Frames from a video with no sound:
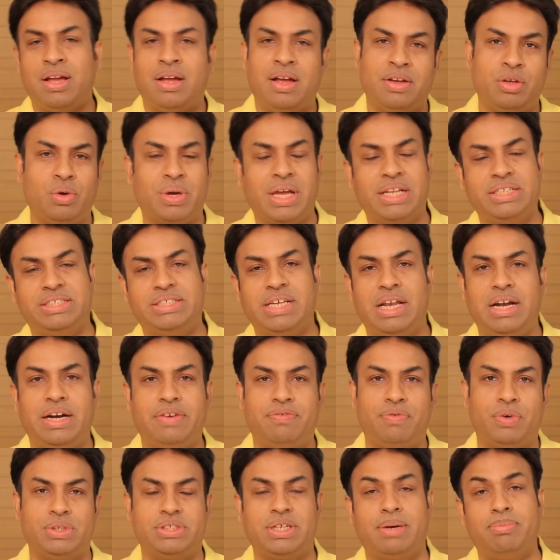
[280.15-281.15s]
you can sell
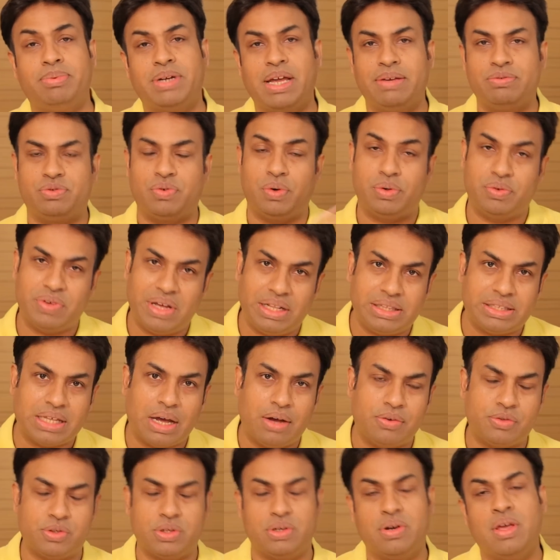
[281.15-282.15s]
it for sometimes for
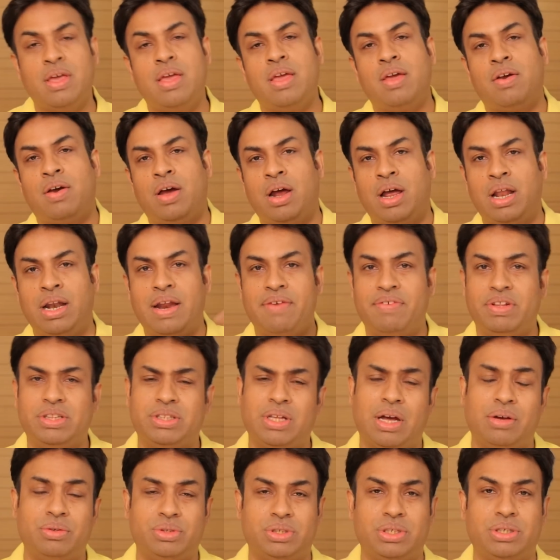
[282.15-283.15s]
12,000,
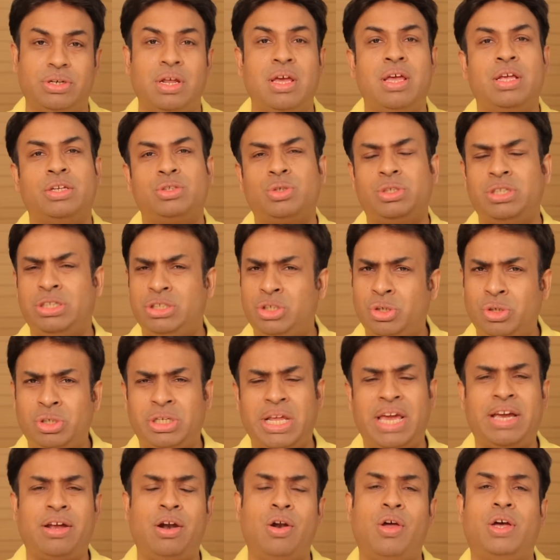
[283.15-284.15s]
11,000. So you
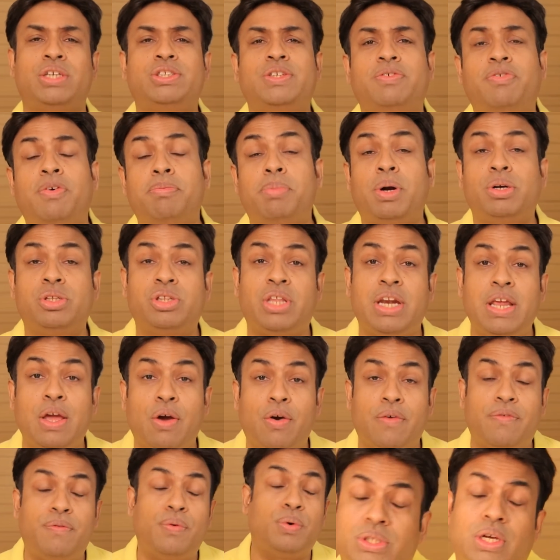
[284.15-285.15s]
take a loss of about 3,000
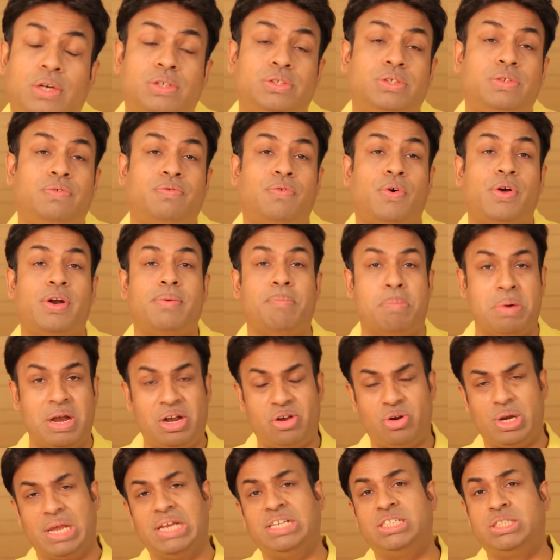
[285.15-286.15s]
or 4,000 for a
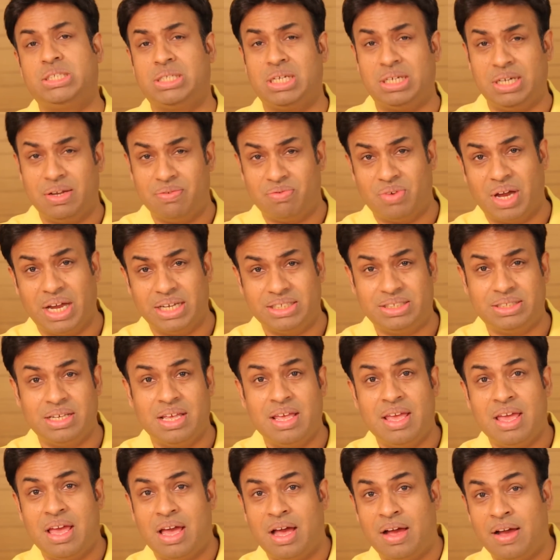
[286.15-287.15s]
mid-range
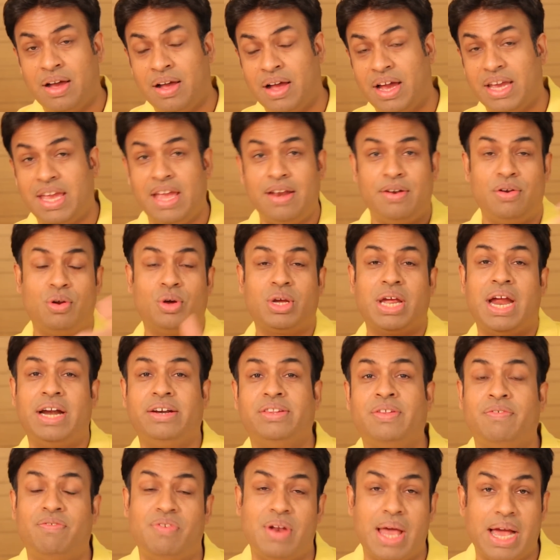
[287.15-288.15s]
device. Again, look
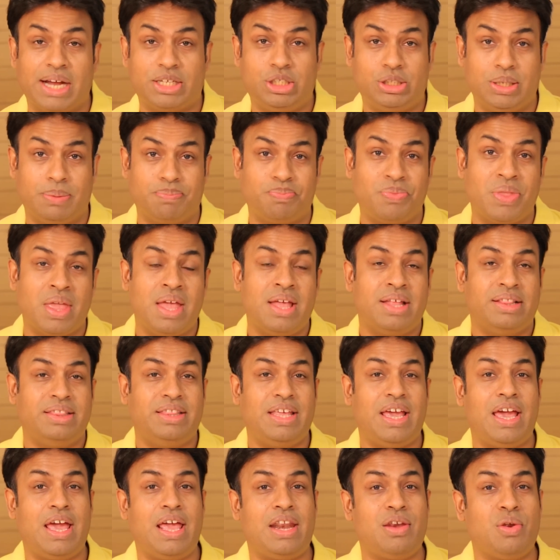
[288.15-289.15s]
at the flagship.
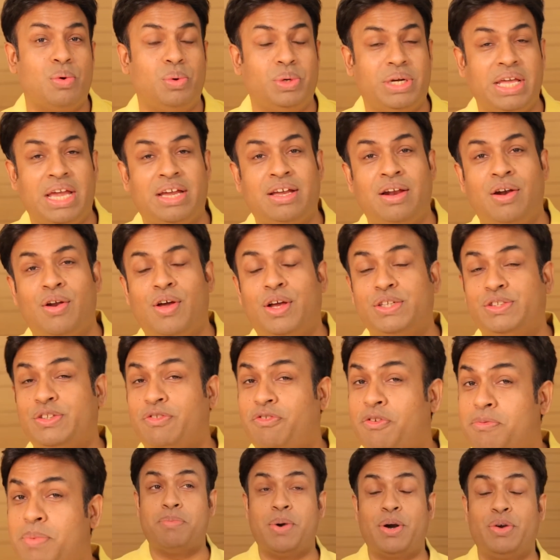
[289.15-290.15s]
There you take a loss
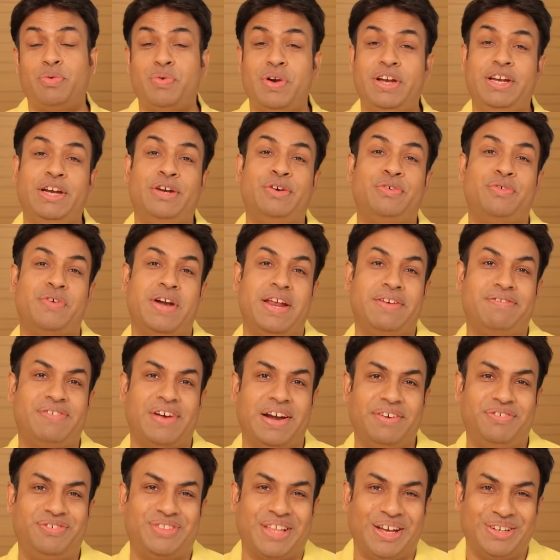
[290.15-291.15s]
of about 20,000 to
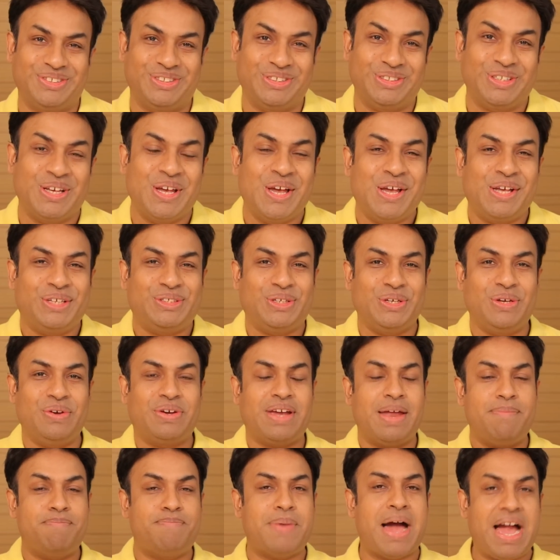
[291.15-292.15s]
25,000. So you
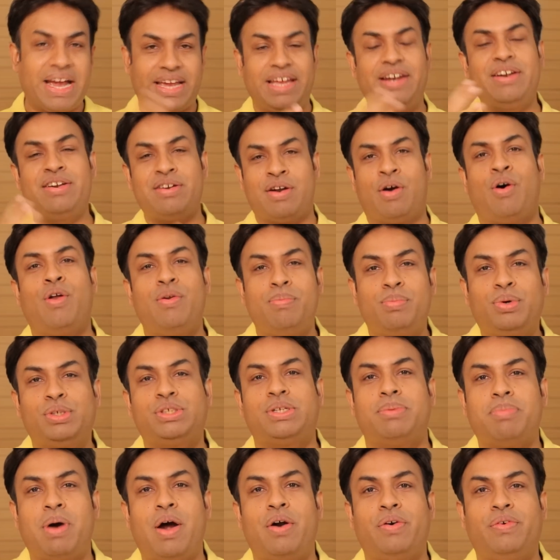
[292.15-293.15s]
can pack in
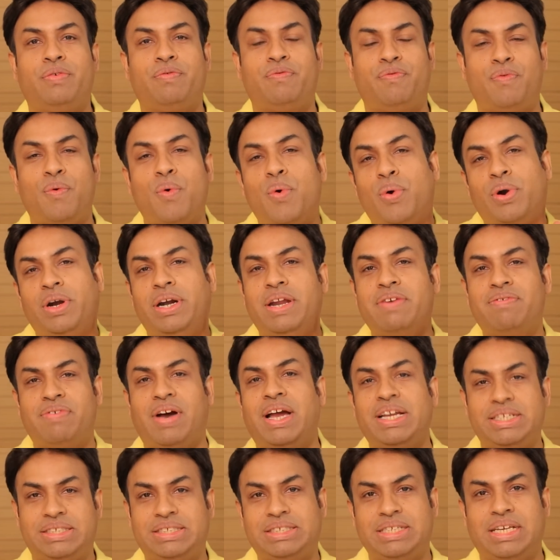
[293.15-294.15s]
almost about four
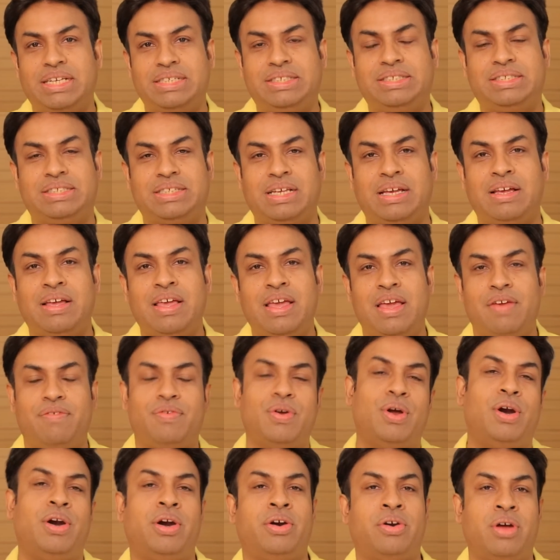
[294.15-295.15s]
devices if
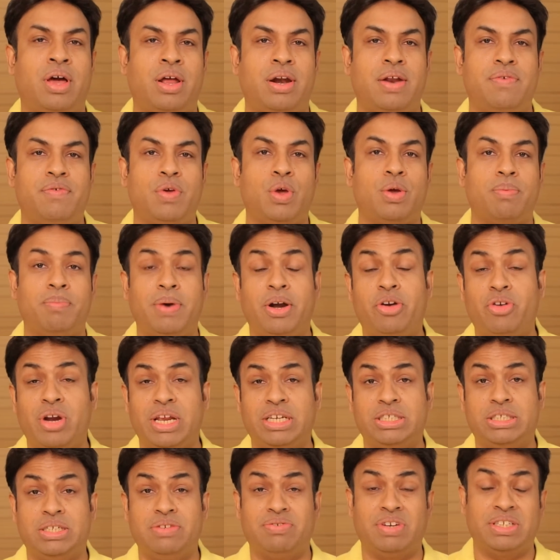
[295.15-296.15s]
you are reviewing
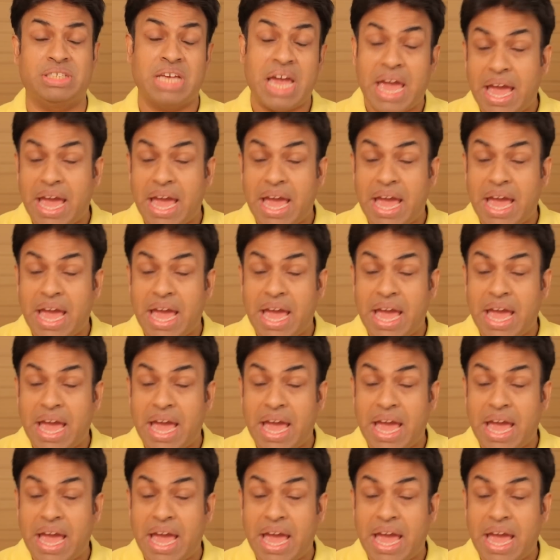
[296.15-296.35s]
mid-range device.